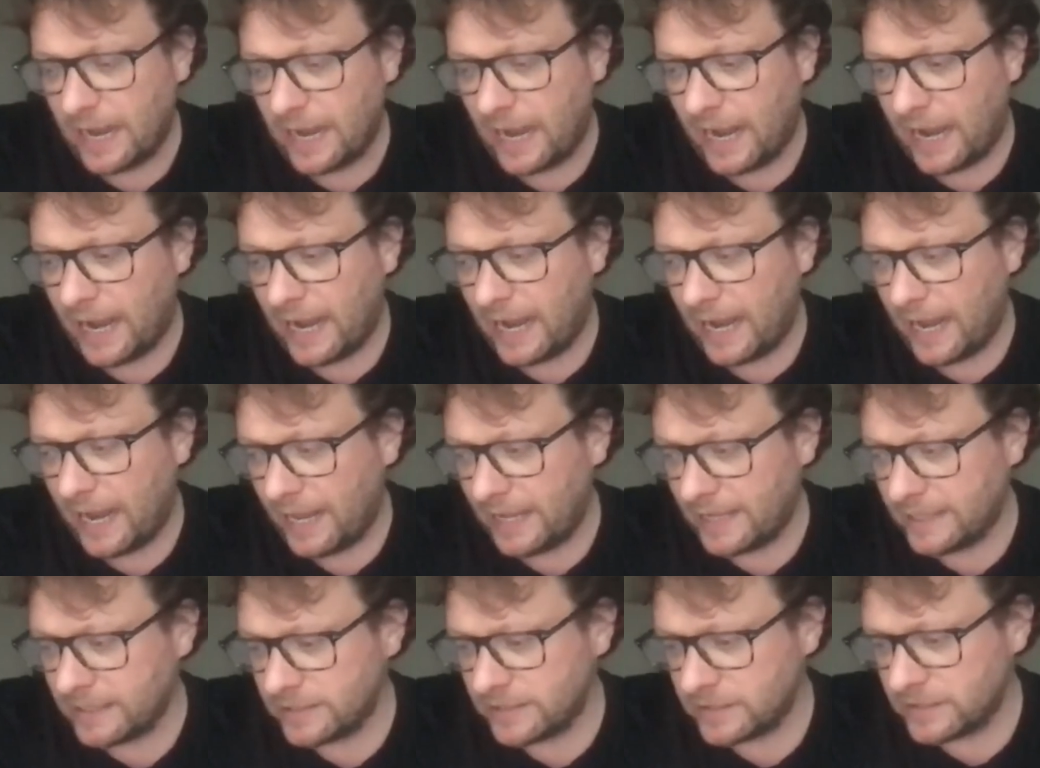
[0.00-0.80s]

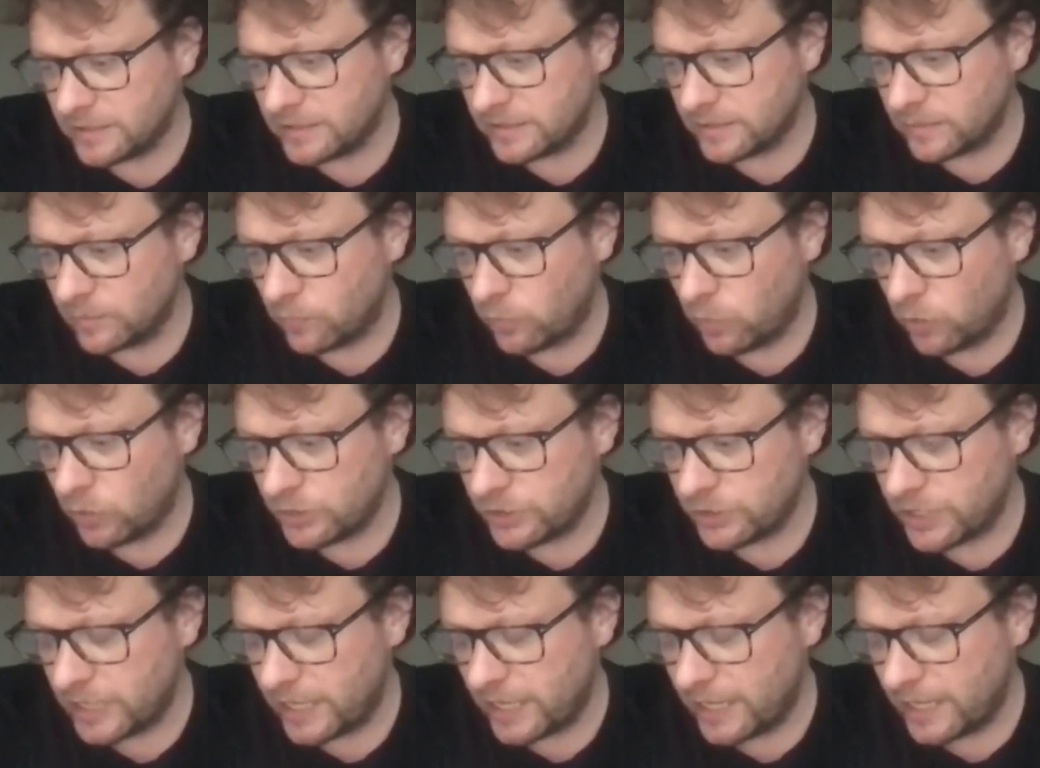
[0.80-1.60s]
And
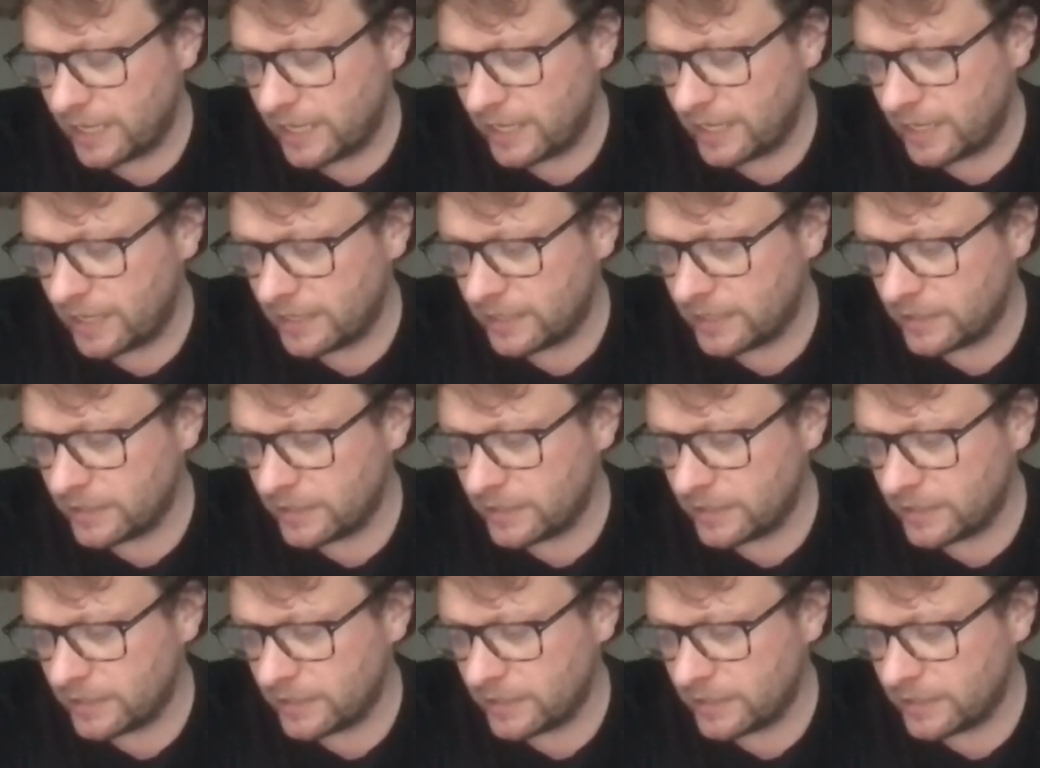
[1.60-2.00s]
was there,